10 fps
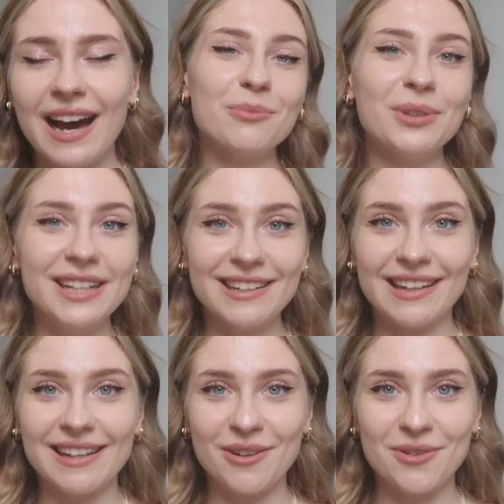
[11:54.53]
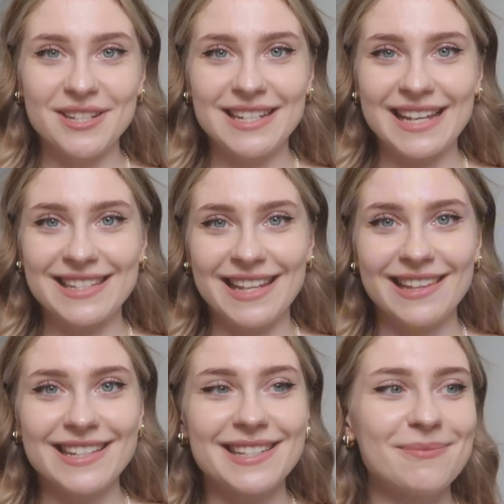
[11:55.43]
I'm really glad I got to test knit
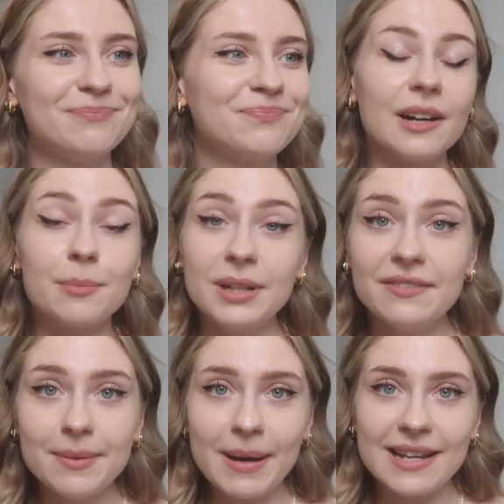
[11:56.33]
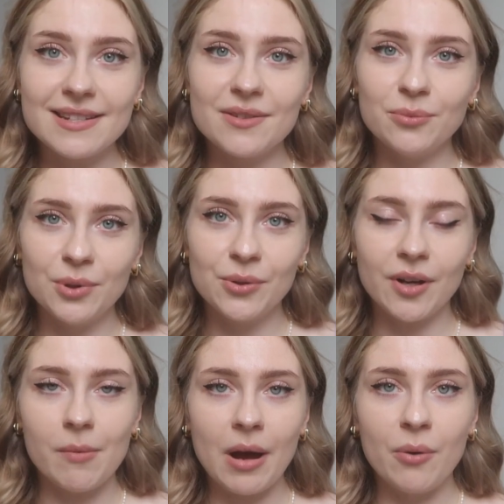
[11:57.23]
this. I believe the pattern will
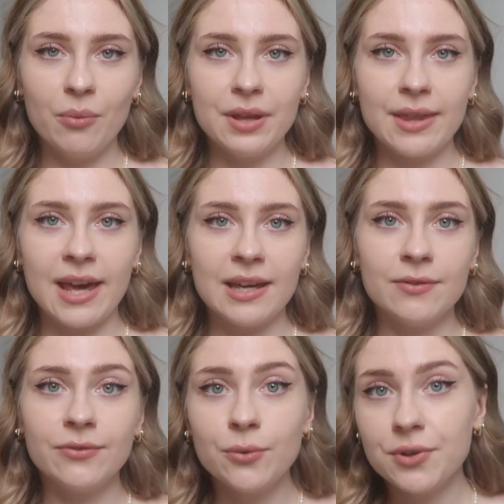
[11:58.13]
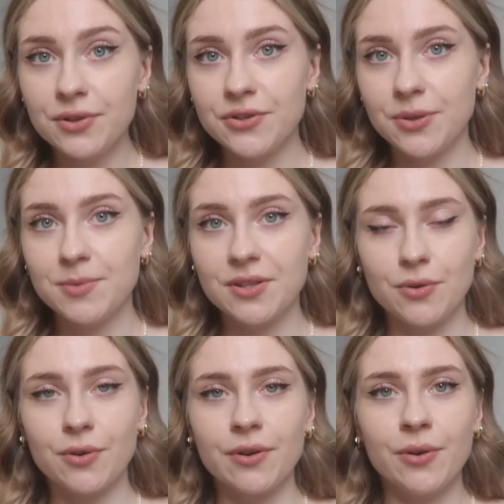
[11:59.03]
come out with a full YouTube
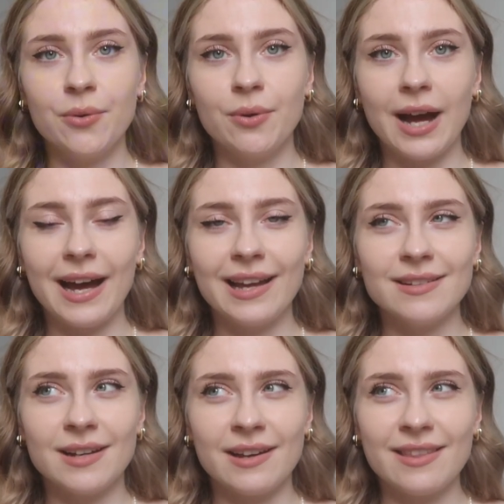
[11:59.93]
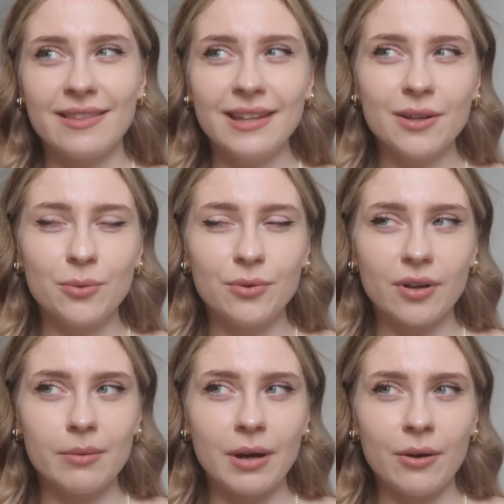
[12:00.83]
tutorial and I think it will
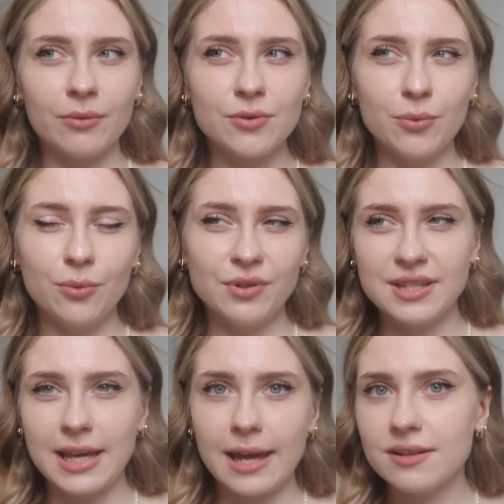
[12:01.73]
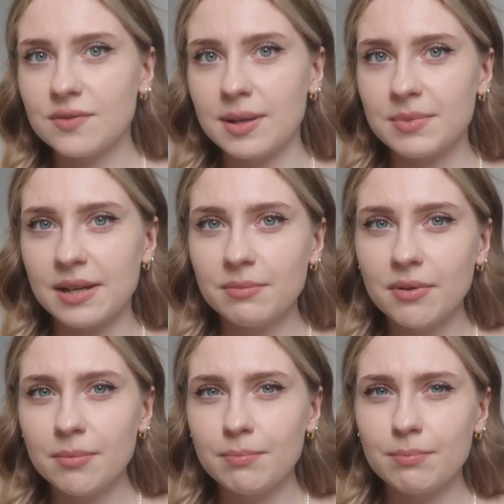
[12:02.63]
come out towards the end of
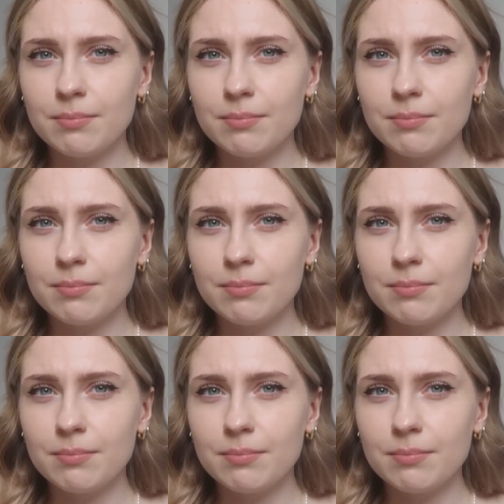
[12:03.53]
September.